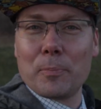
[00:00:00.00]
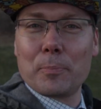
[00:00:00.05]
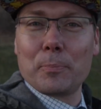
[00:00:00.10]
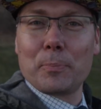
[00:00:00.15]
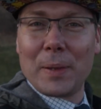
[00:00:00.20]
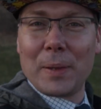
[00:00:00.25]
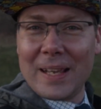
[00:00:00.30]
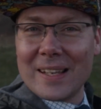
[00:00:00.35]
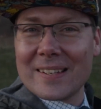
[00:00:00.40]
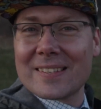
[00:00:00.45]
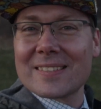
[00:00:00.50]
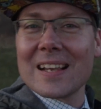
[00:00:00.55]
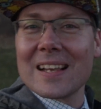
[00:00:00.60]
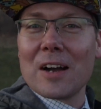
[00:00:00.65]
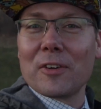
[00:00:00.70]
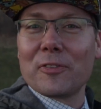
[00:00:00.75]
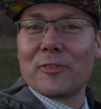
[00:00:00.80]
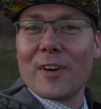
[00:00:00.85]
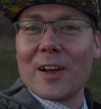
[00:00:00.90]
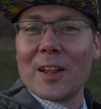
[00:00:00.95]
Peace
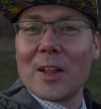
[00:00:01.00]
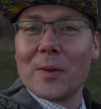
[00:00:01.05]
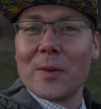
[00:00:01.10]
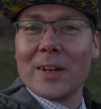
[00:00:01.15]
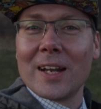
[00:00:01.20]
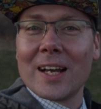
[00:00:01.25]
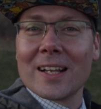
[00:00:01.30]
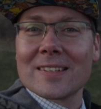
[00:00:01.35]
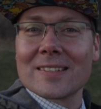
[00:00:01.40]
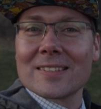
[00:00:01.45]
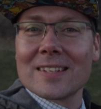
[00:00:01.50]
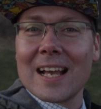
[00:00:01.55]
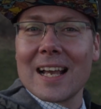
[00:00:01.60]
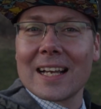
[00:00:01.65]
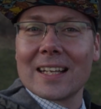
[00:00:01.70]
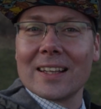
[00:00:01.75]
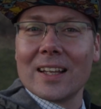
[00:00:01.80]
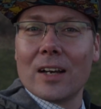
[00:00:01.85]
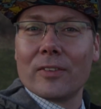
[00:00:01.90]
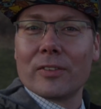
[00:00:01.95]
out, fellow
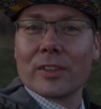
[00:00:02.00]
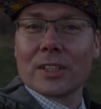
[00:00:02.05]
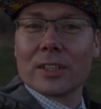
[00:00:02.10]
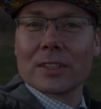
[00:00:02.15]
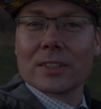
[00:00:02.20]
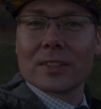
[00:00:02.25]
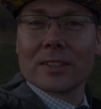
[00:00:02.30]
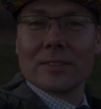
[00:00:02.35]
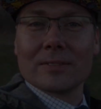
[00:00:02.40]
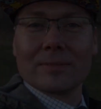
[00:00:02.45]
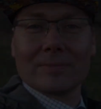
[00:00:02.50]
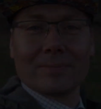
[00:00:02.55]
nutsack lovers.